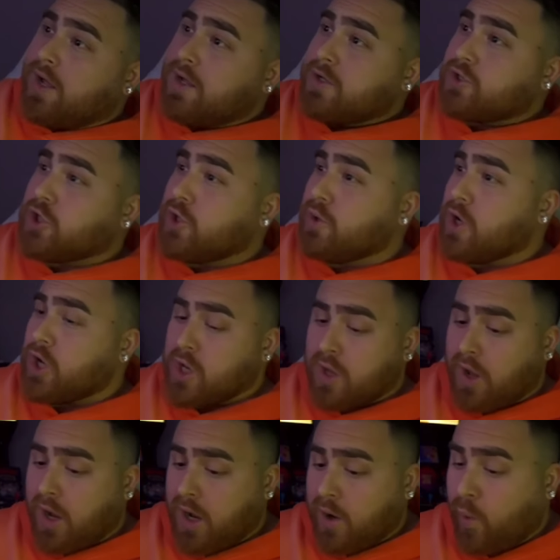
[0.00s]
Dude,
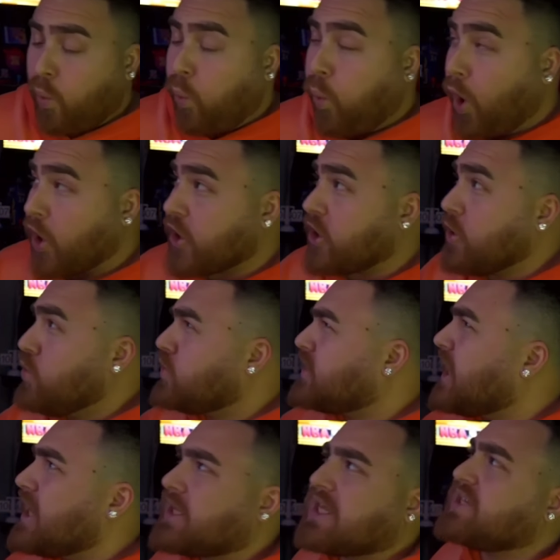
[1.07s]
what do you
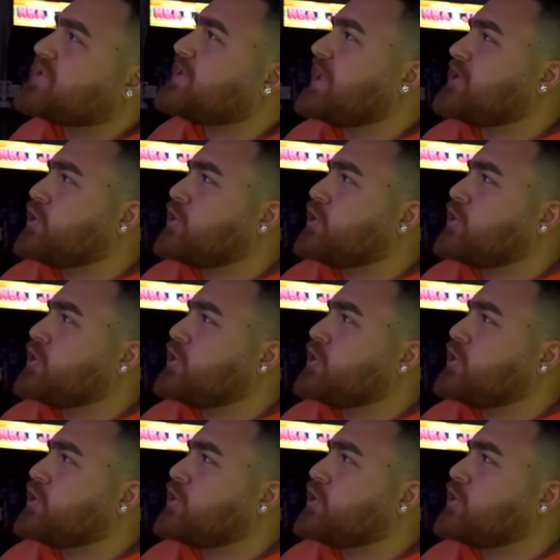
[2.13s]
think this is?